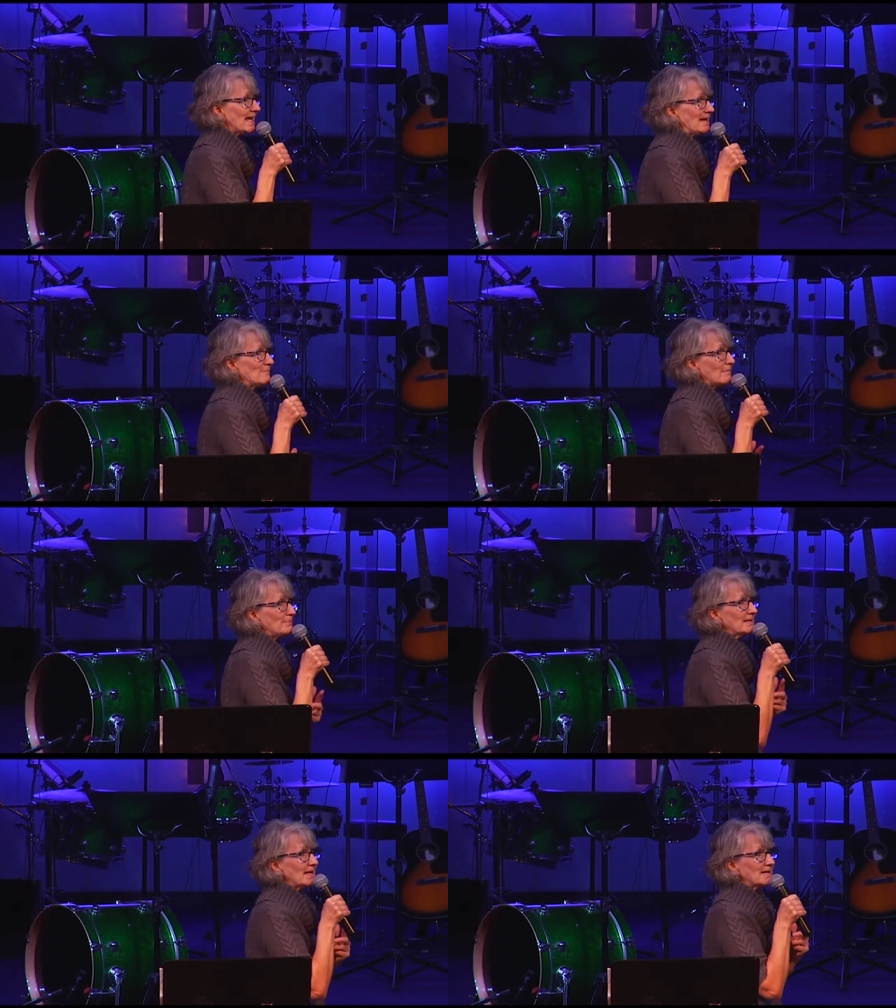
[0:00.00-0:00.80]
came up
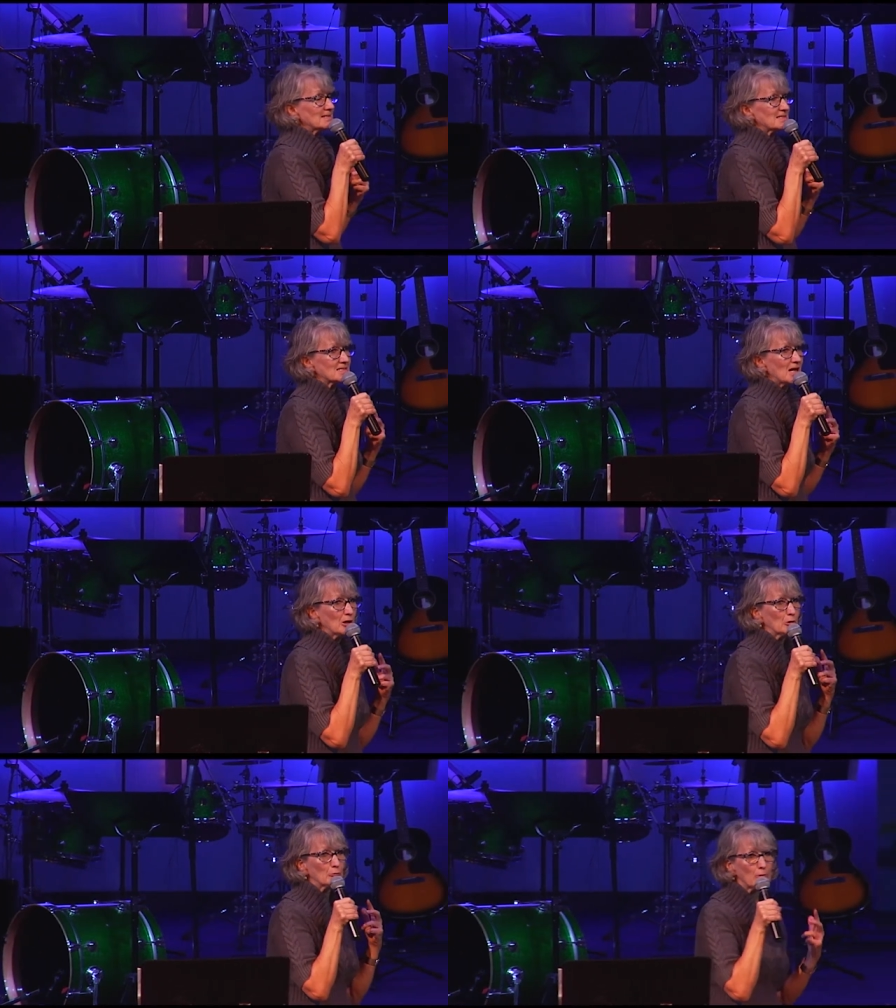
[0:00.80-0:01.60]
against
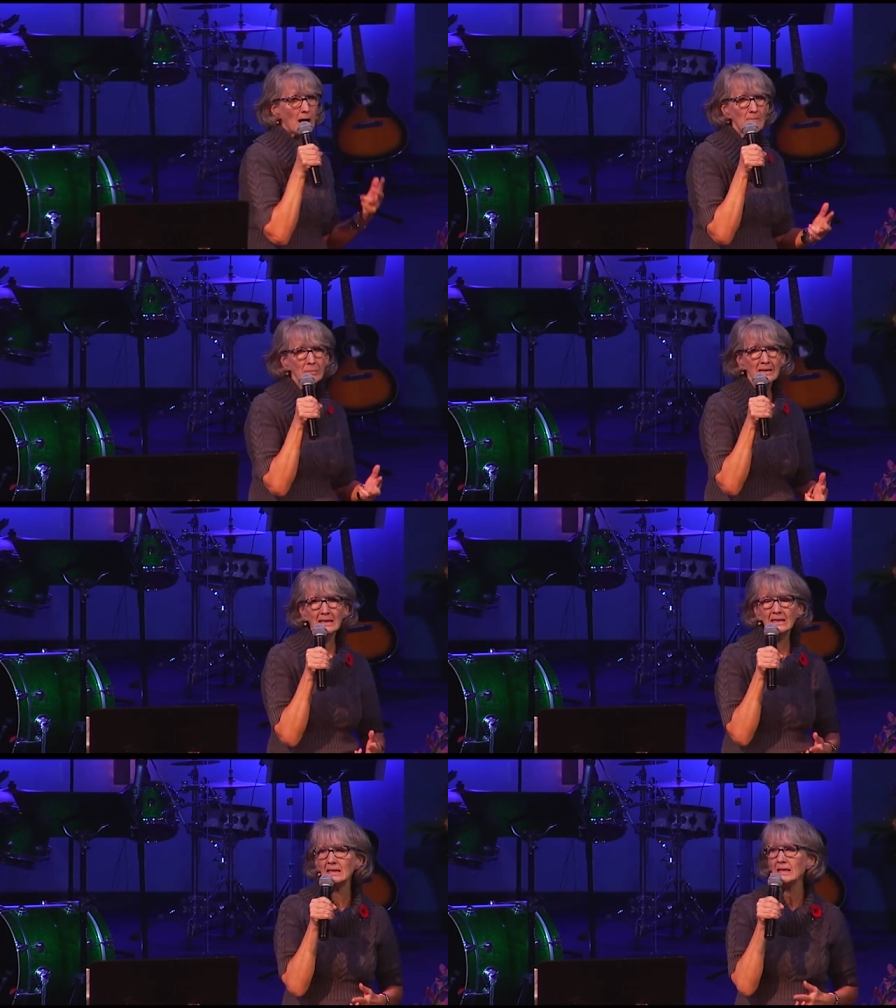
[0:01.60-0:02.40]

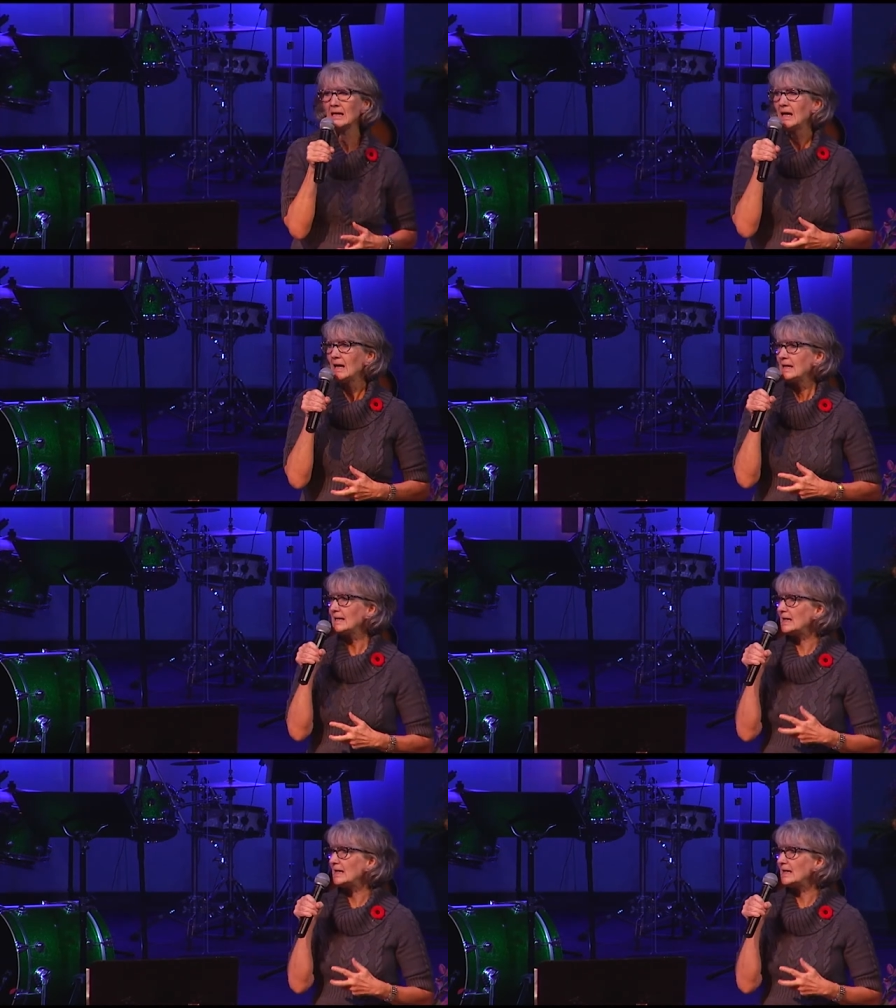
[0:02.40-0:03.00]
grumbling. He